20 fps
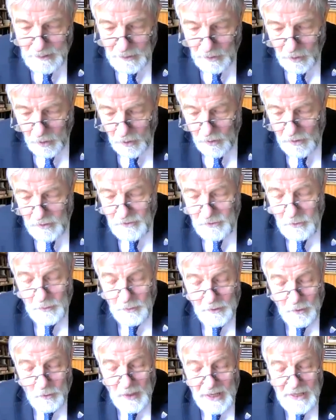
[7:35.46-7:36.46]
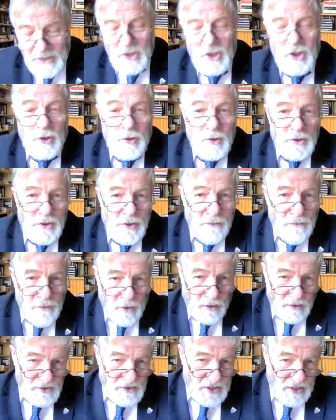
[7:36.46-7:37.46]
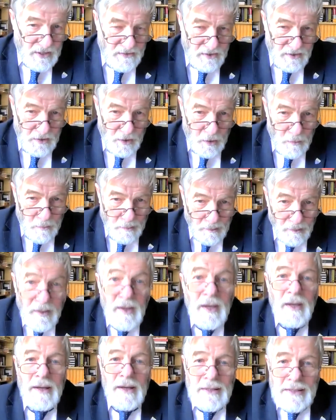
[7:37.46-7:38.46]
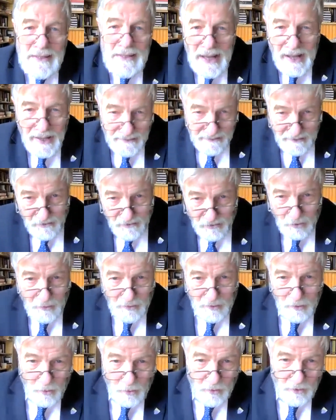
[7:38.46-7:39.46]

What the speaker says: belong to the great Church of Constantinople, not to the